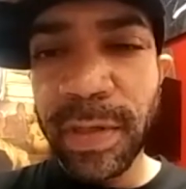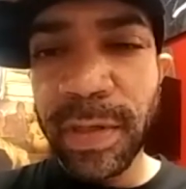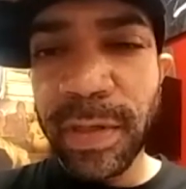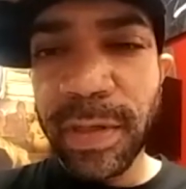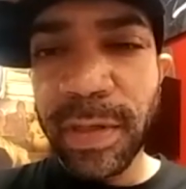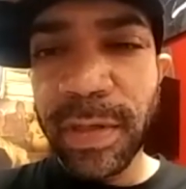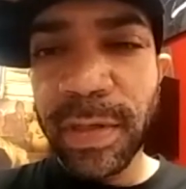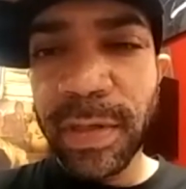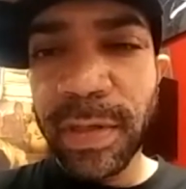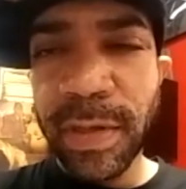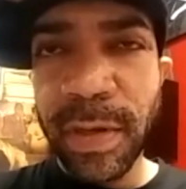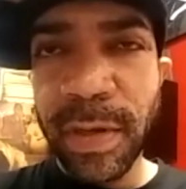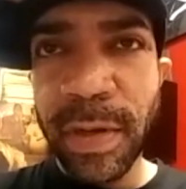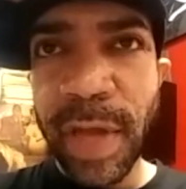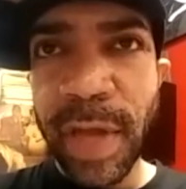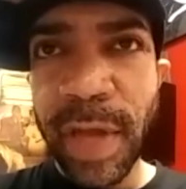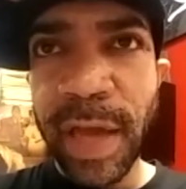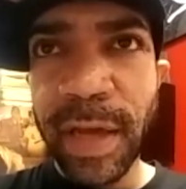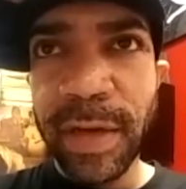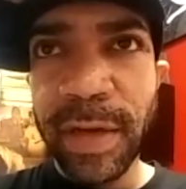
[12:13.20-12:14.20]
So
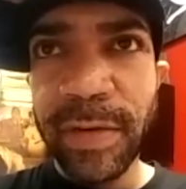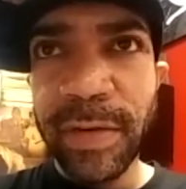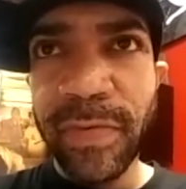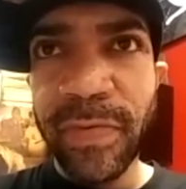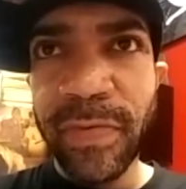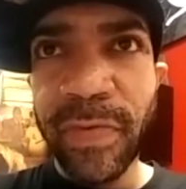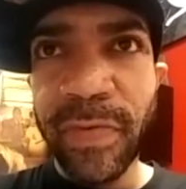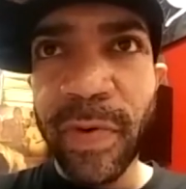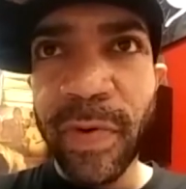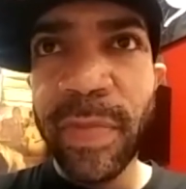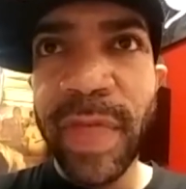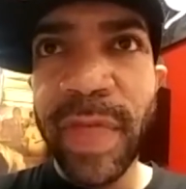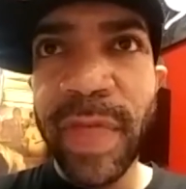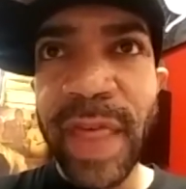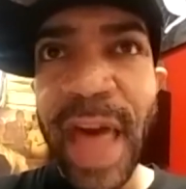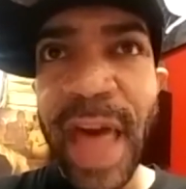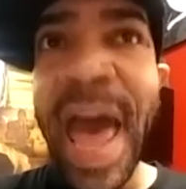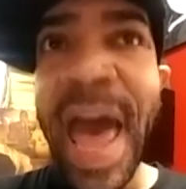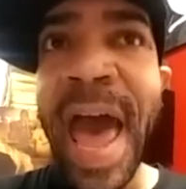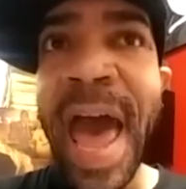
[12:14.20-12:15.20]
like from
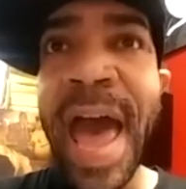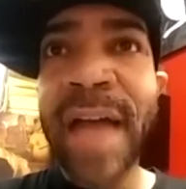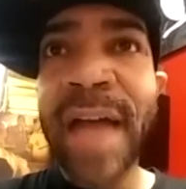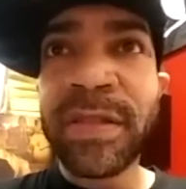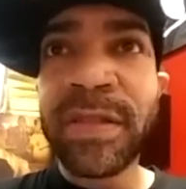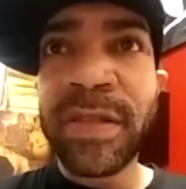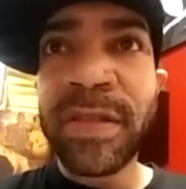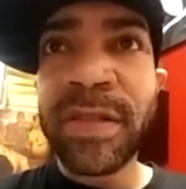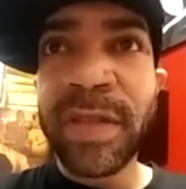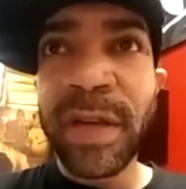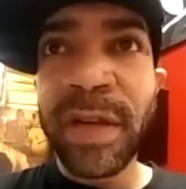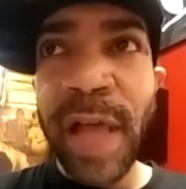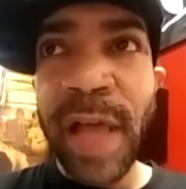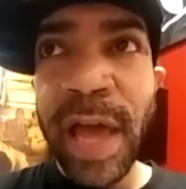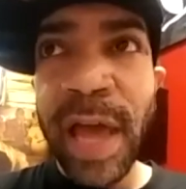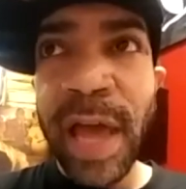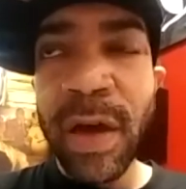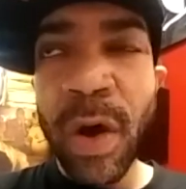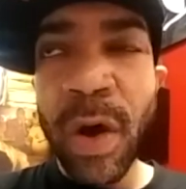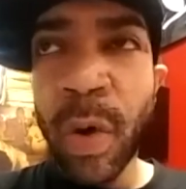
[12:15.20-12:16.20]
that to
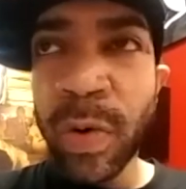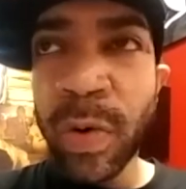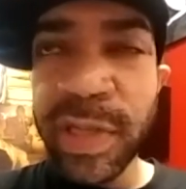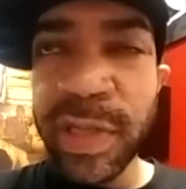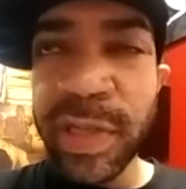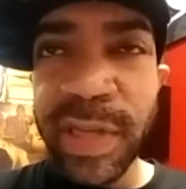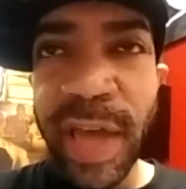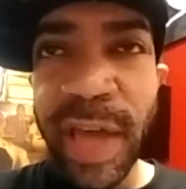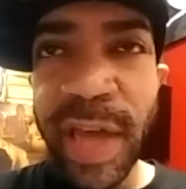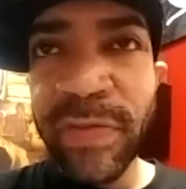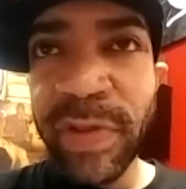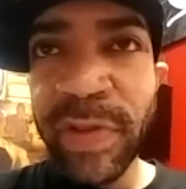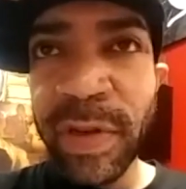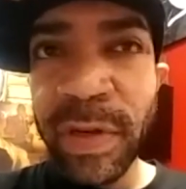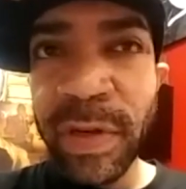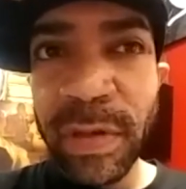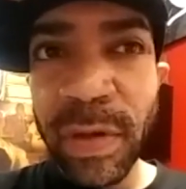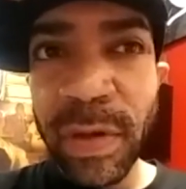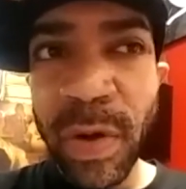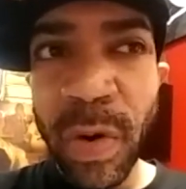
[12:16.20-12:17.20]
like 07
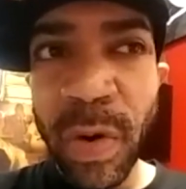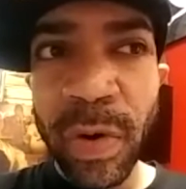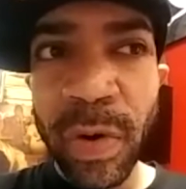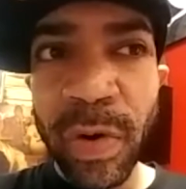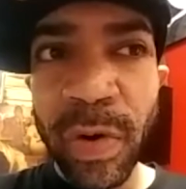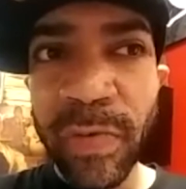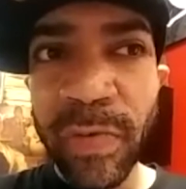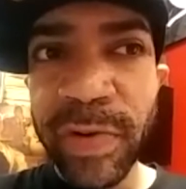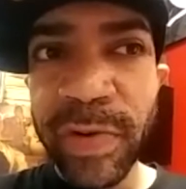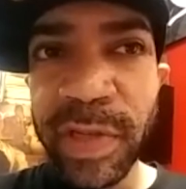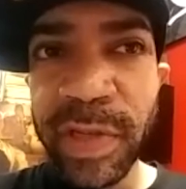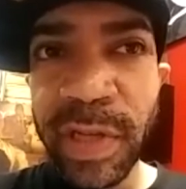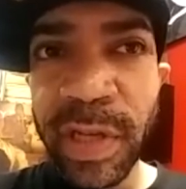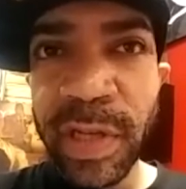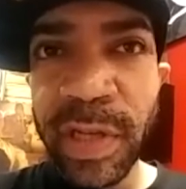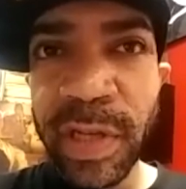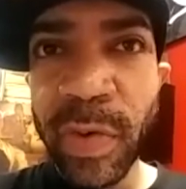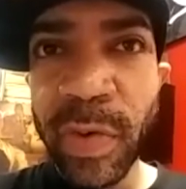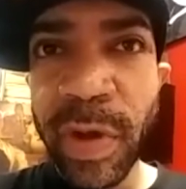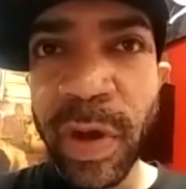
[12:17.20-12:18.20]
going
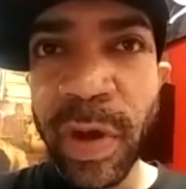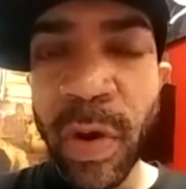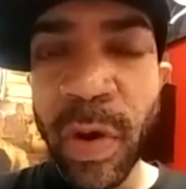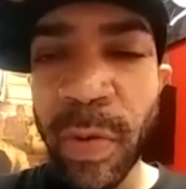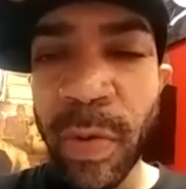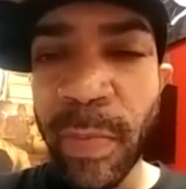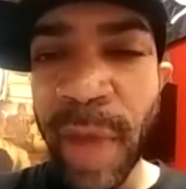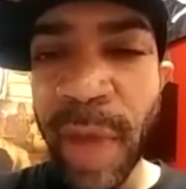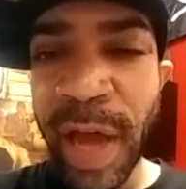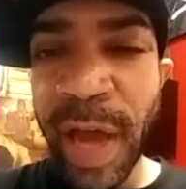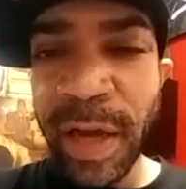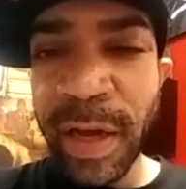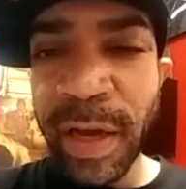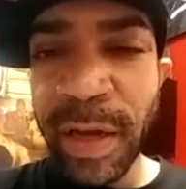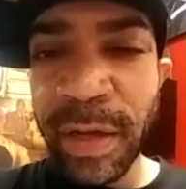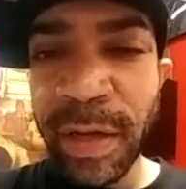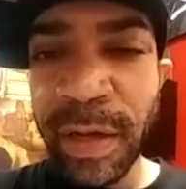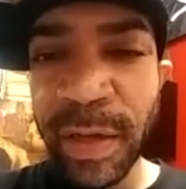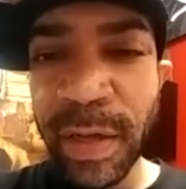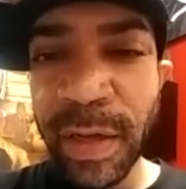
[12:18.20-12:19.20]
overseas with Cormega
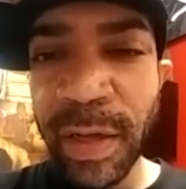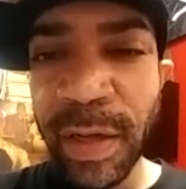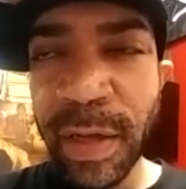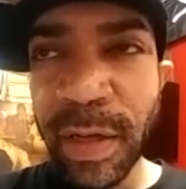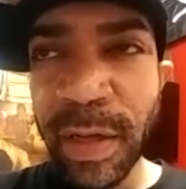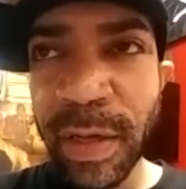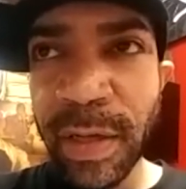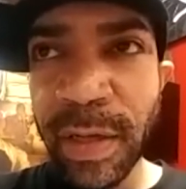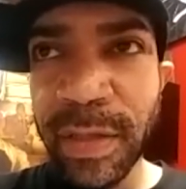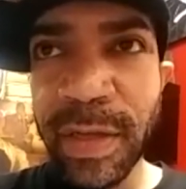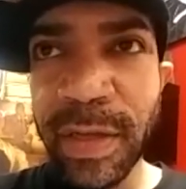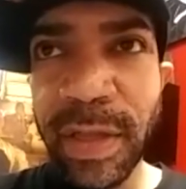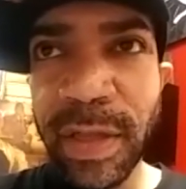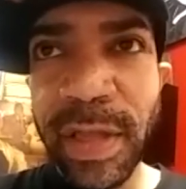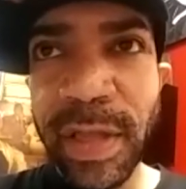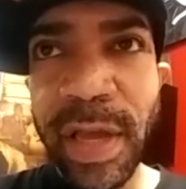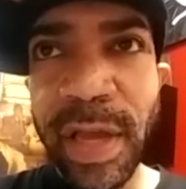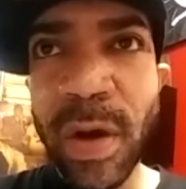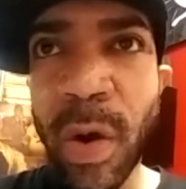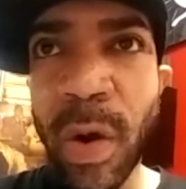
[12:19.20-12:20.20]
to
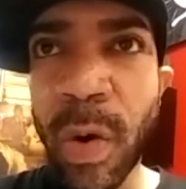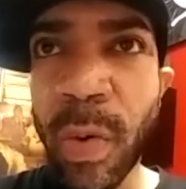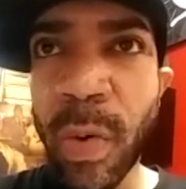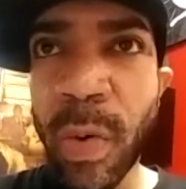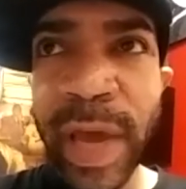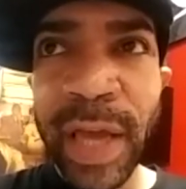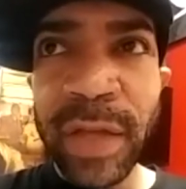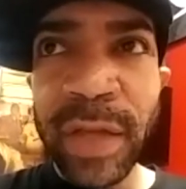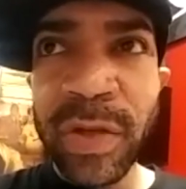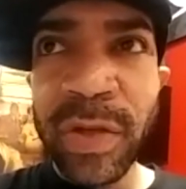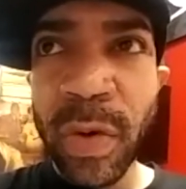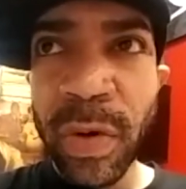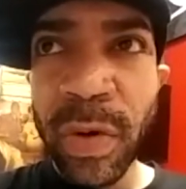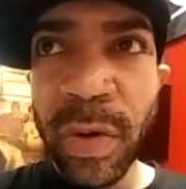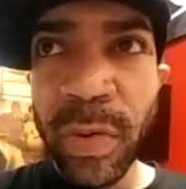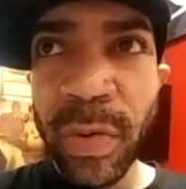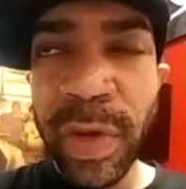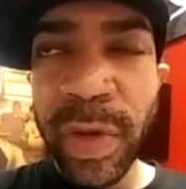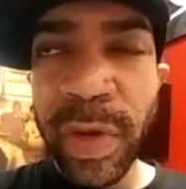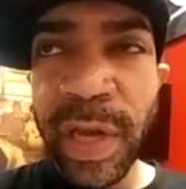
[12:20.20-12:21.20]
then 08
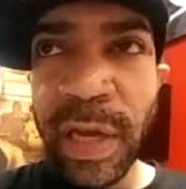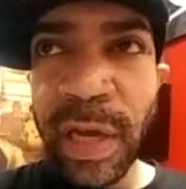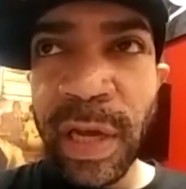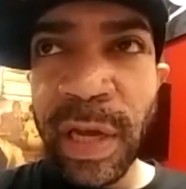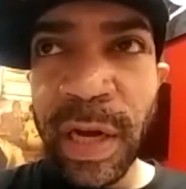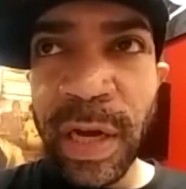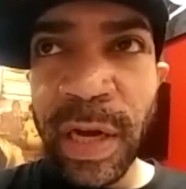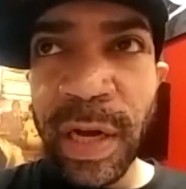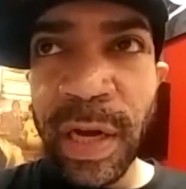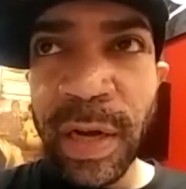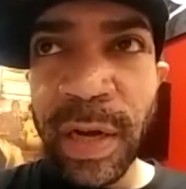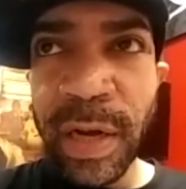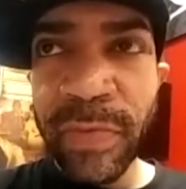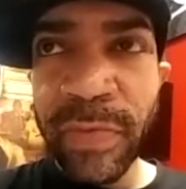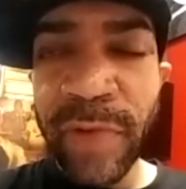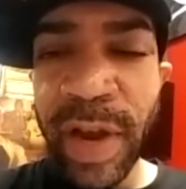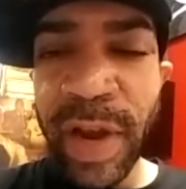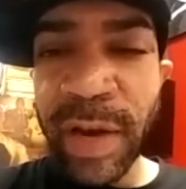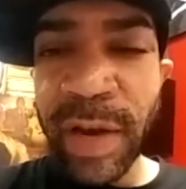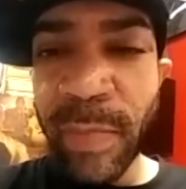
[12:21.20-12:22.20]
touring with uh,
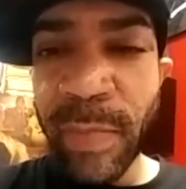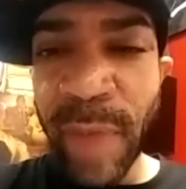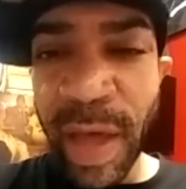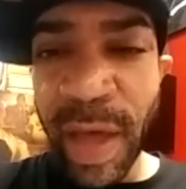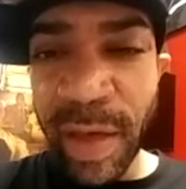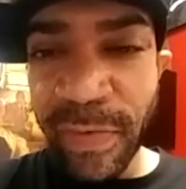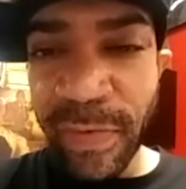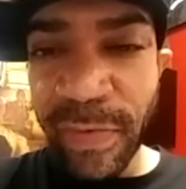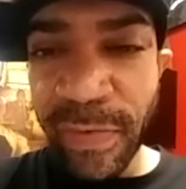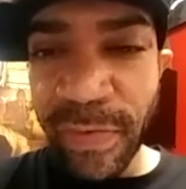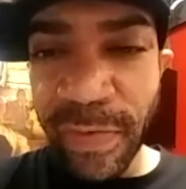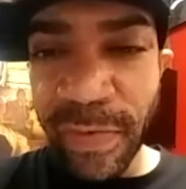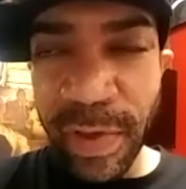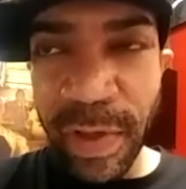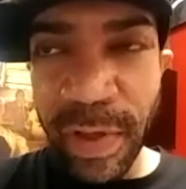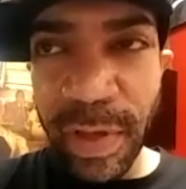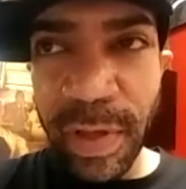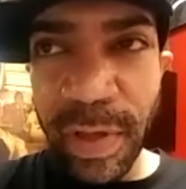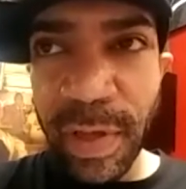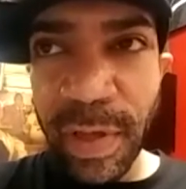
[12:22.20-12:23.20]
Red and Meth
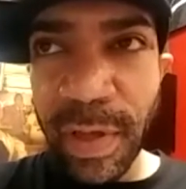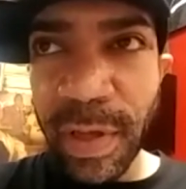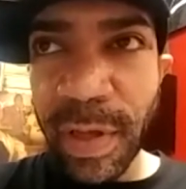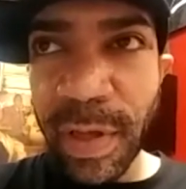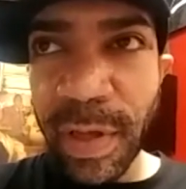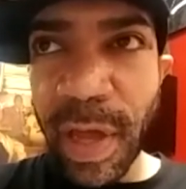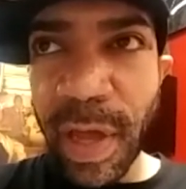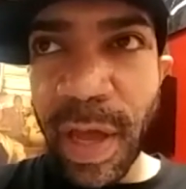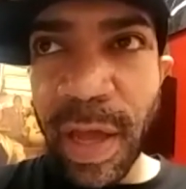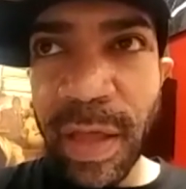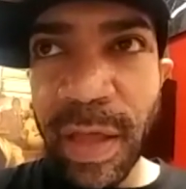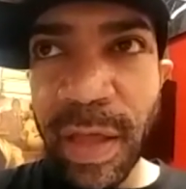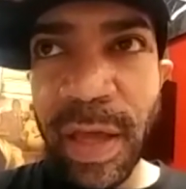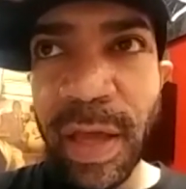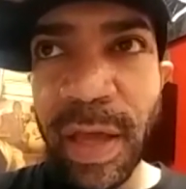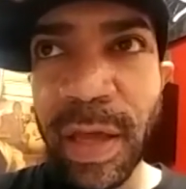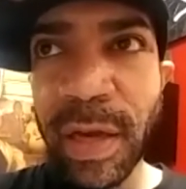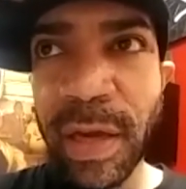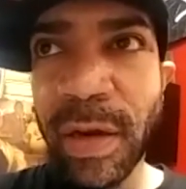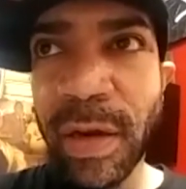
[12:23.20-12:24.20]
and
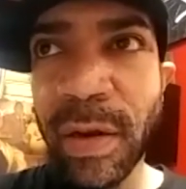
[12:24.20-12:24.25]
then